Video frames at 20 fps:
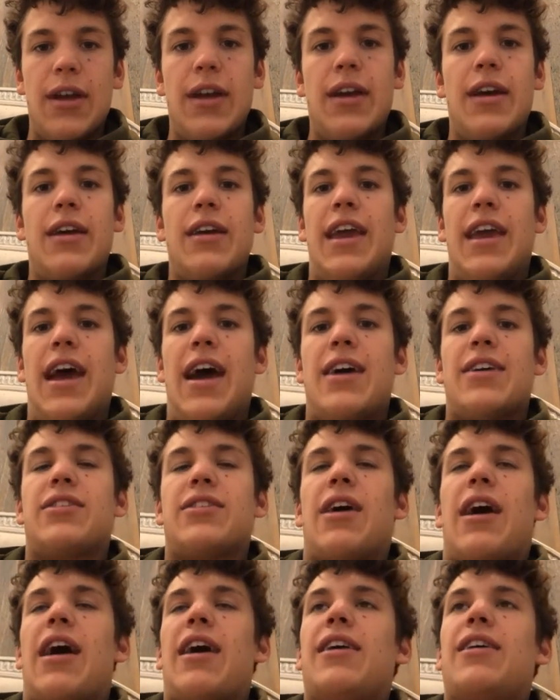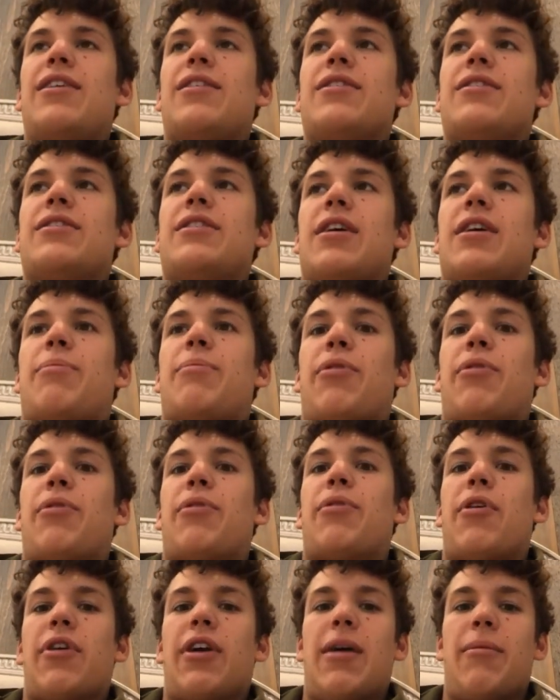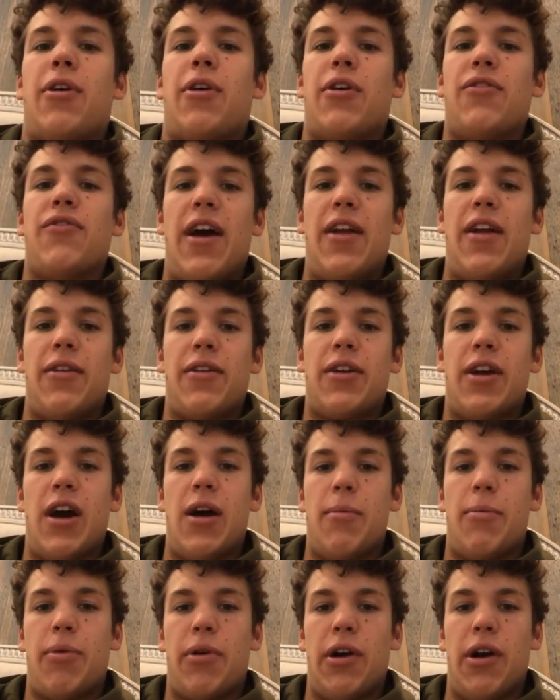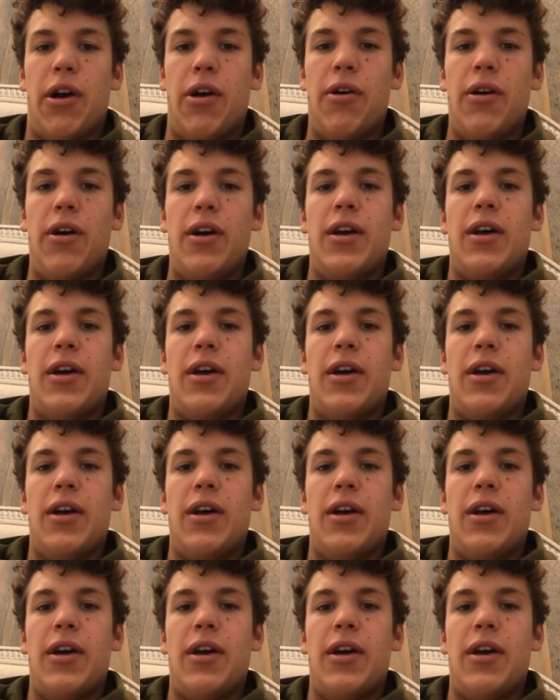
Yeah. So I use a program called Final Cut Pro,